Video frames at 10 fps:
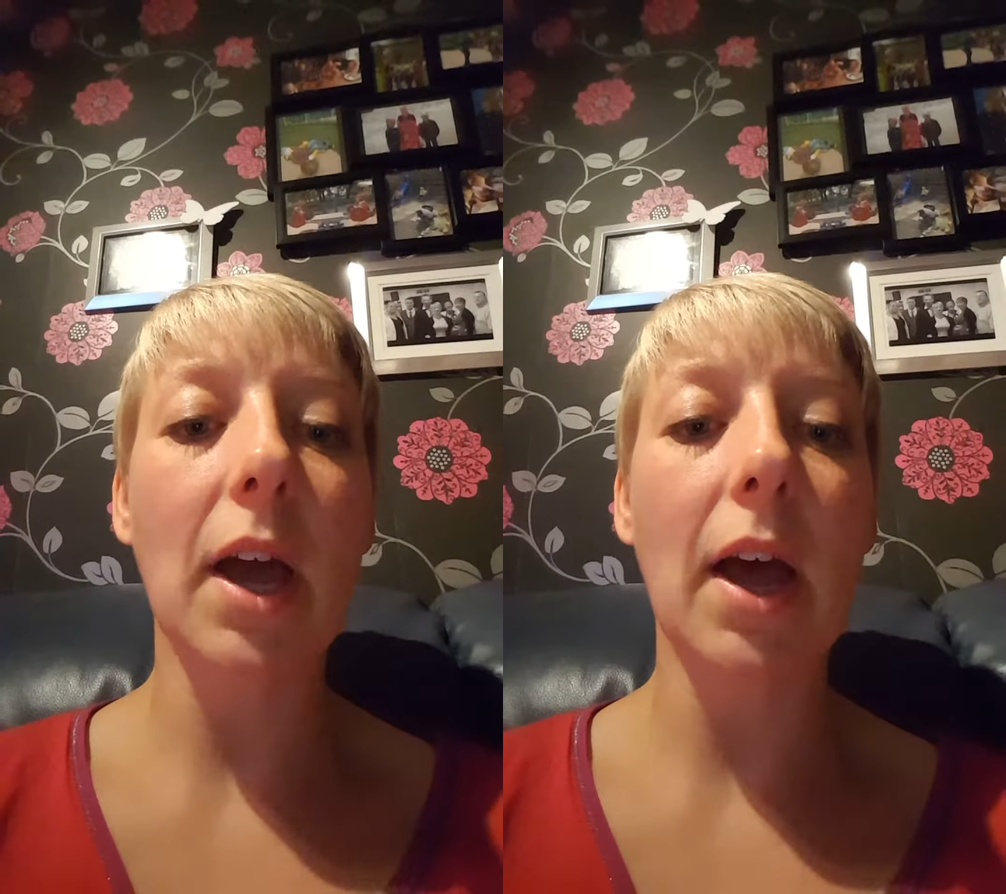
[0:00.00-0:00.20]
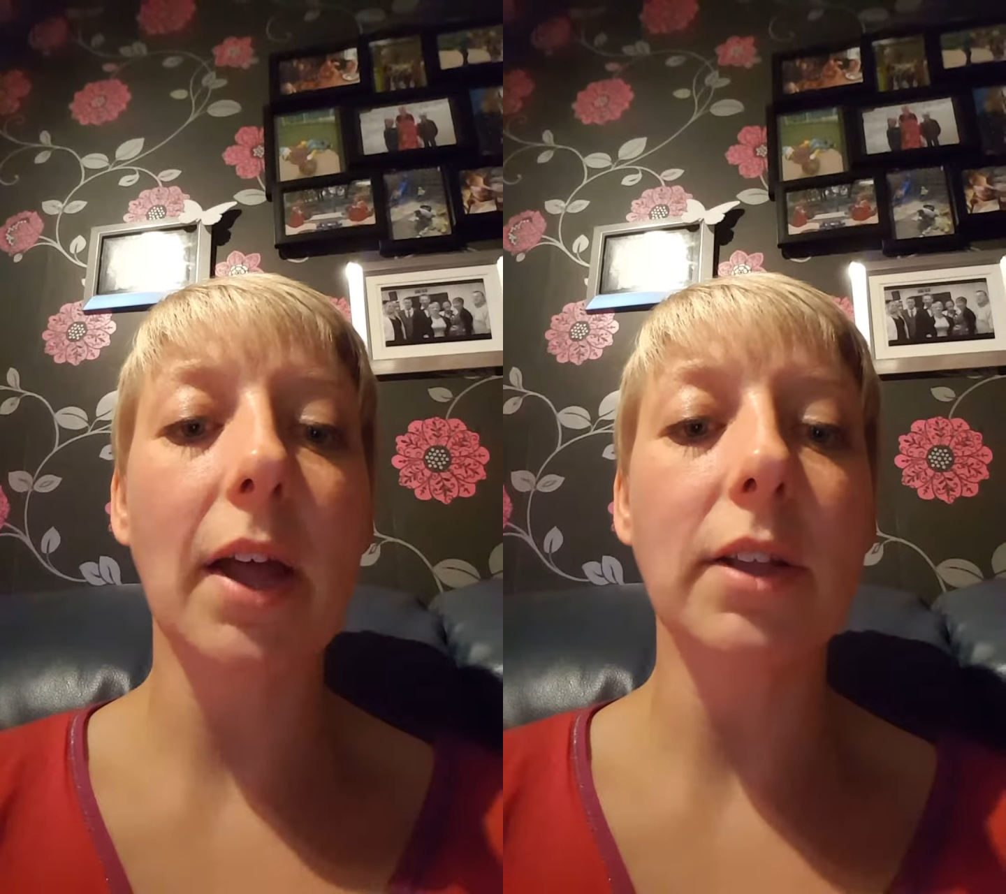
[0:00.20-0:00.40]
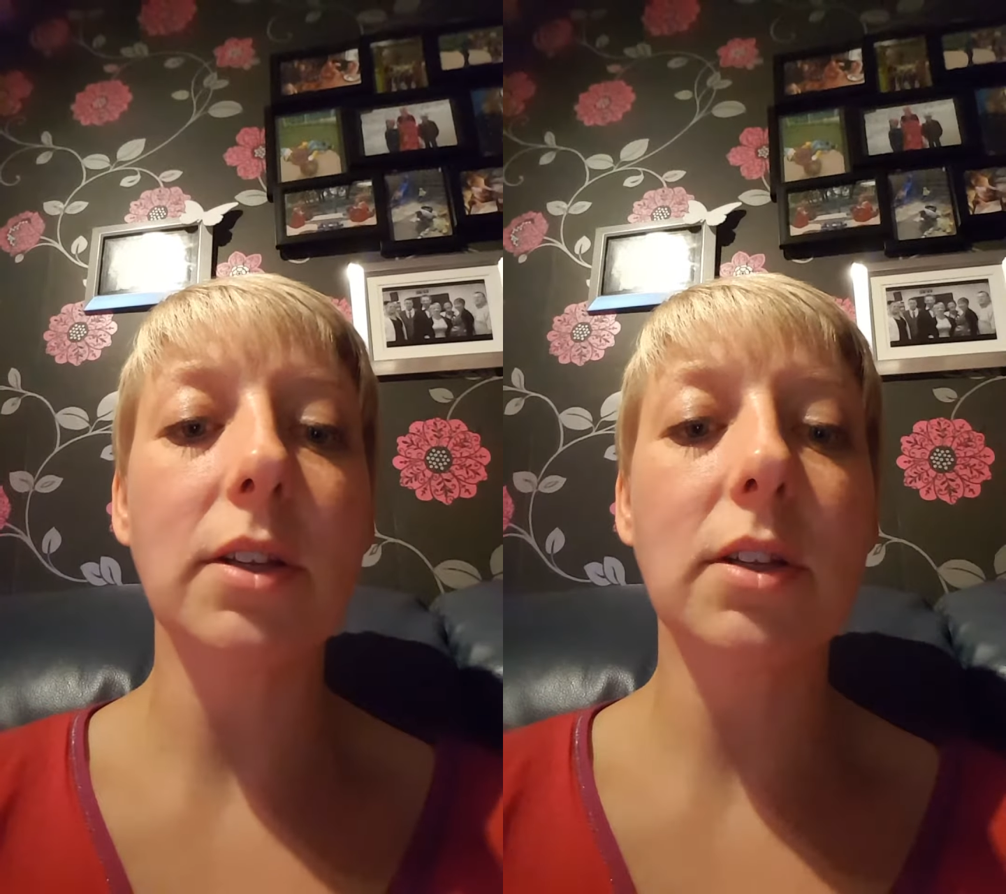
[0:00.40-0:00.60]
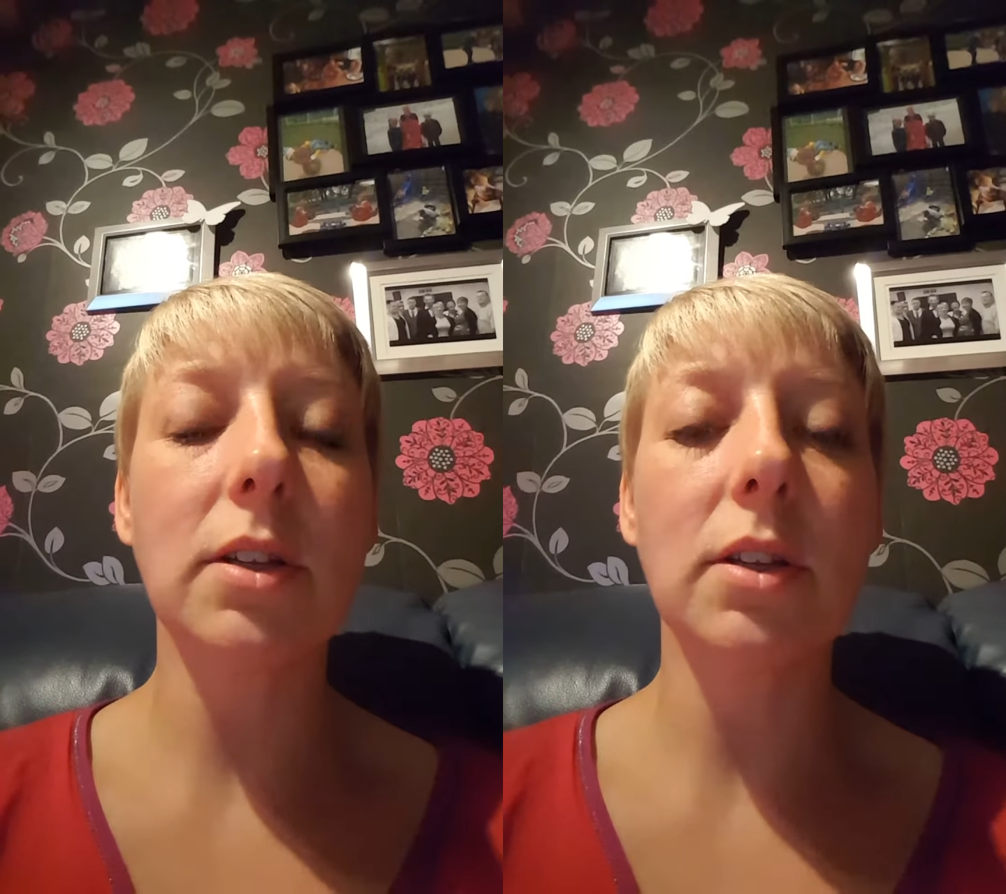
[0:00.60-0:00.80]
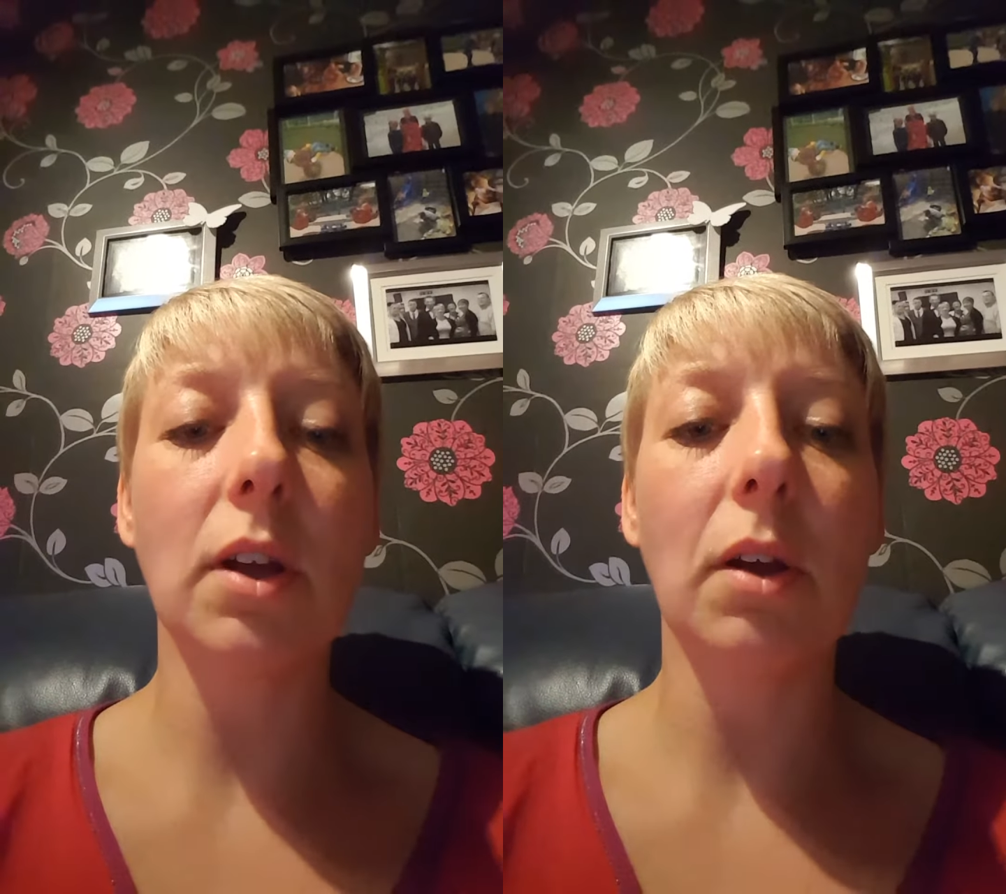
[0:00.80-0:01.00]
and
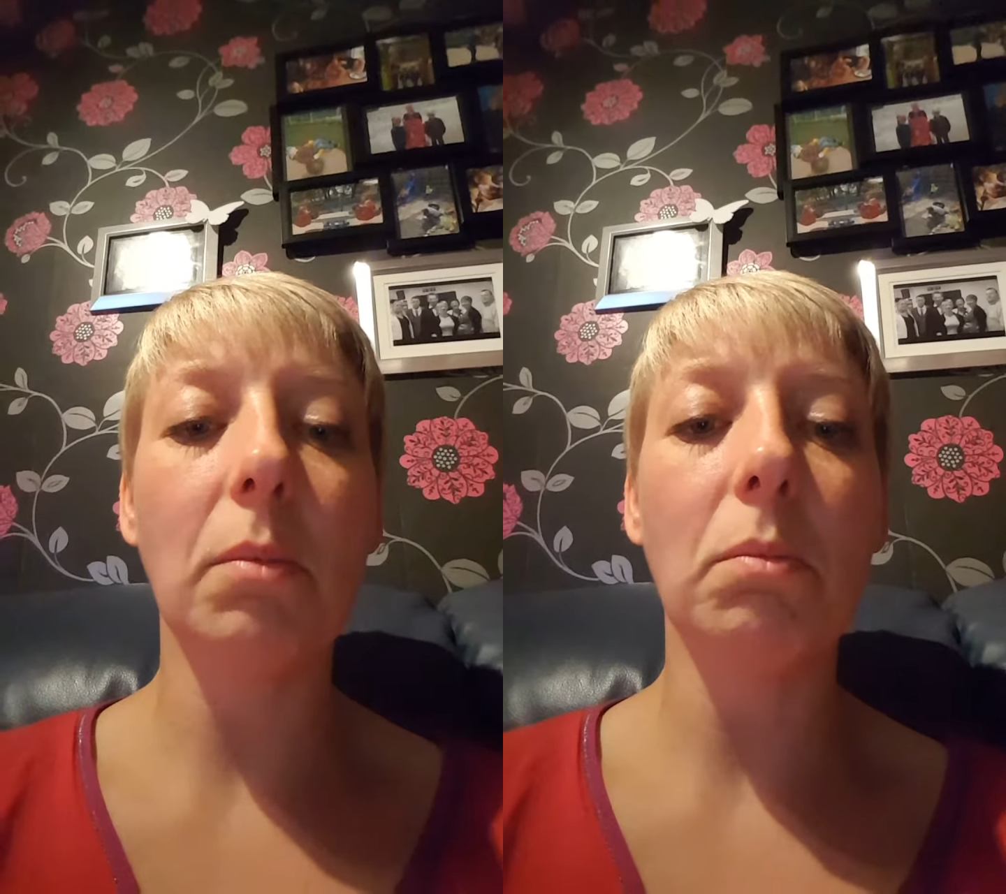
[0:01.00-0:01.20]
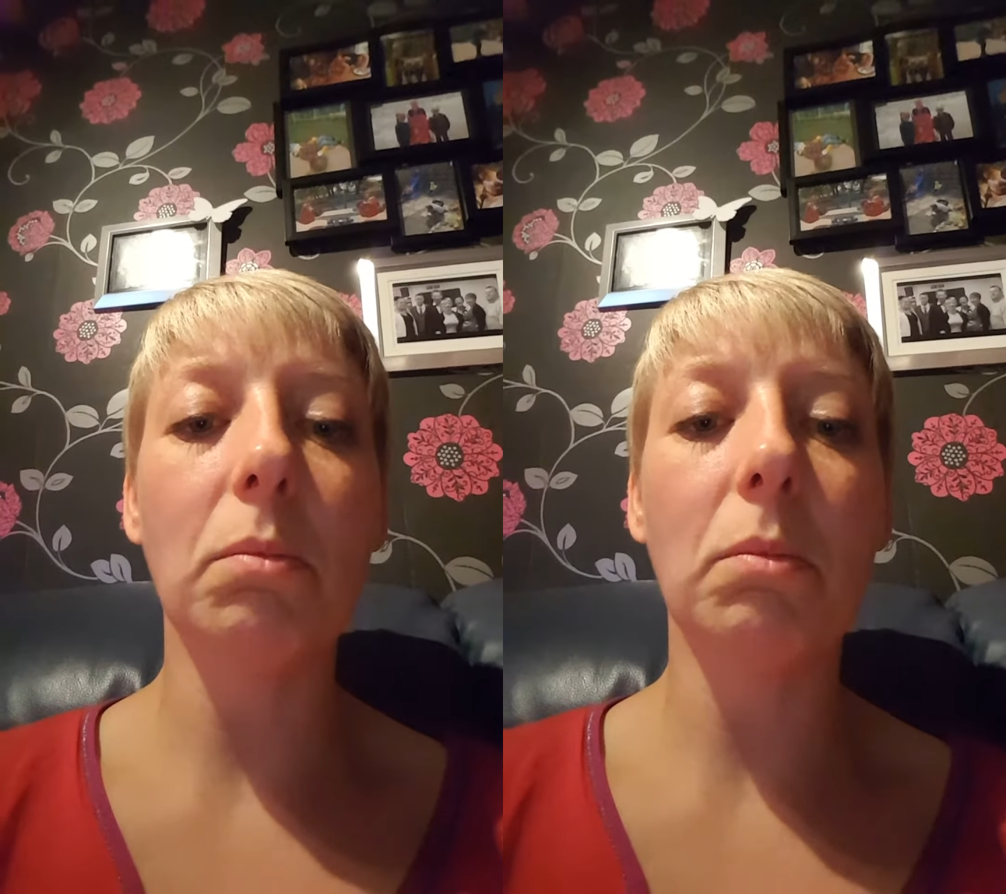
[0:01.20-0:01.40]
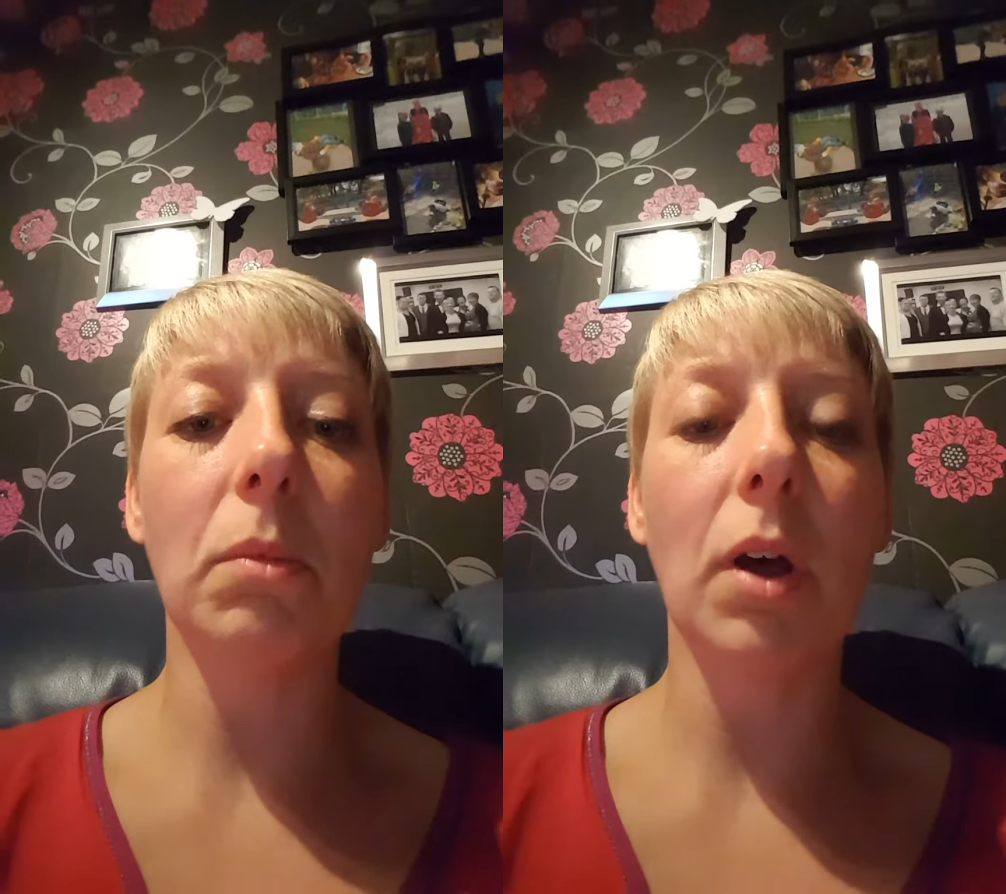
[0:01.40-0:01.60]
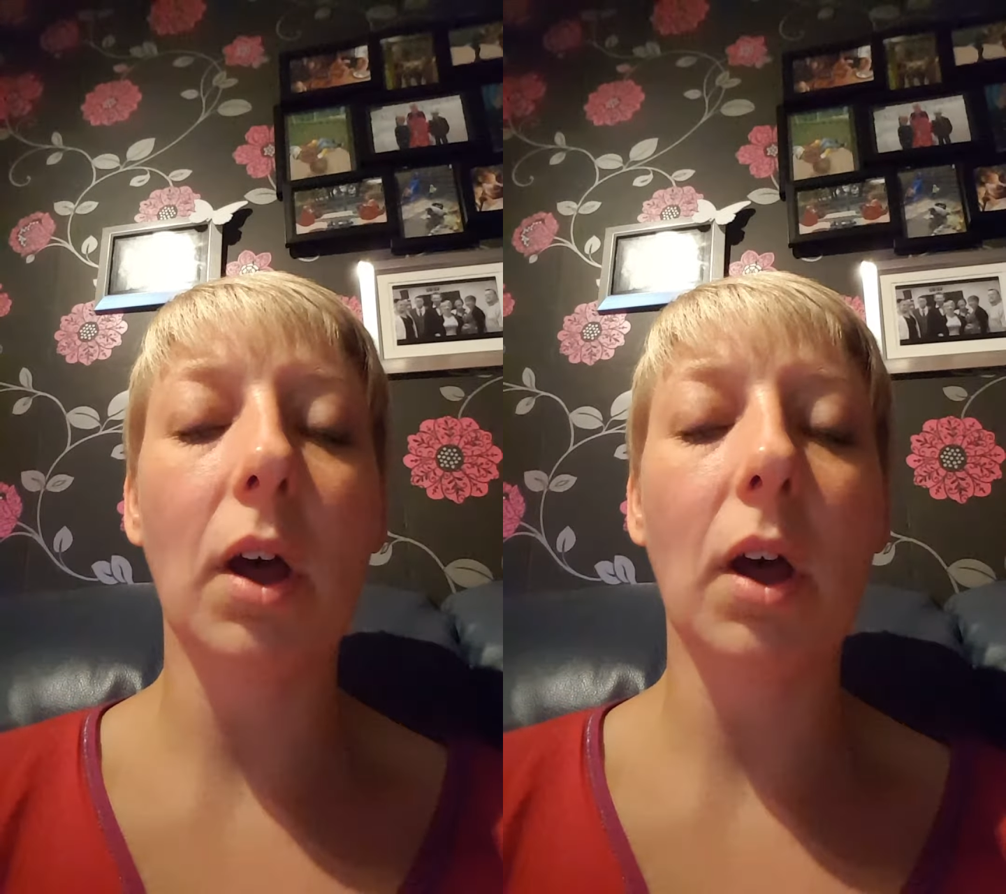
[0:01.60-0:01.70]
some